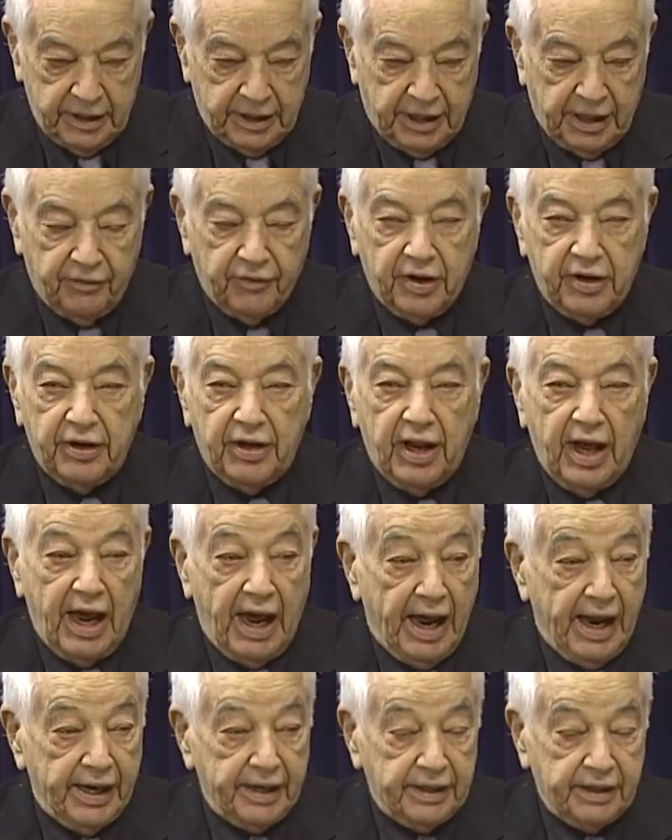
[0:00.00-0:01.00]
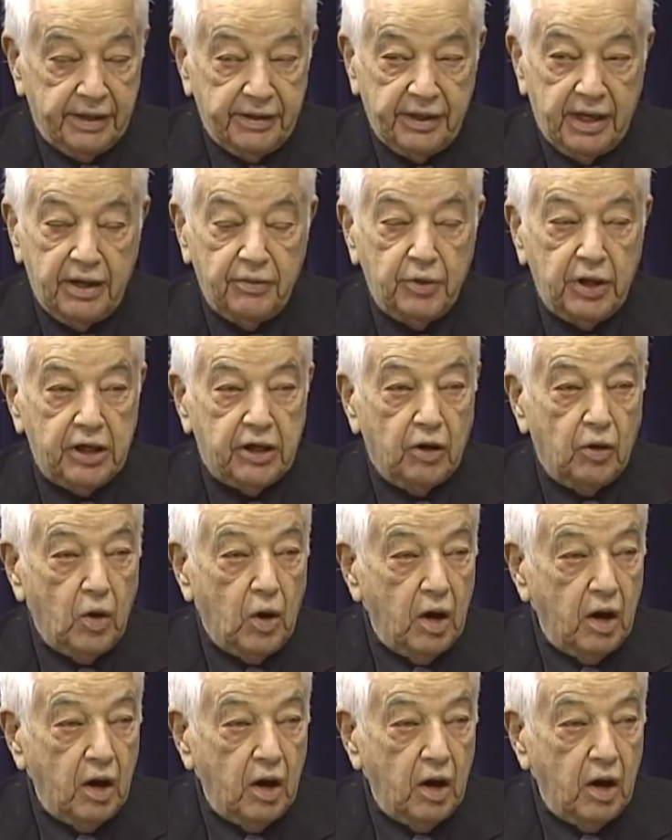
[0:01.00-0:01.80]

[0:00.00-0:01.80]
Given that, and then we go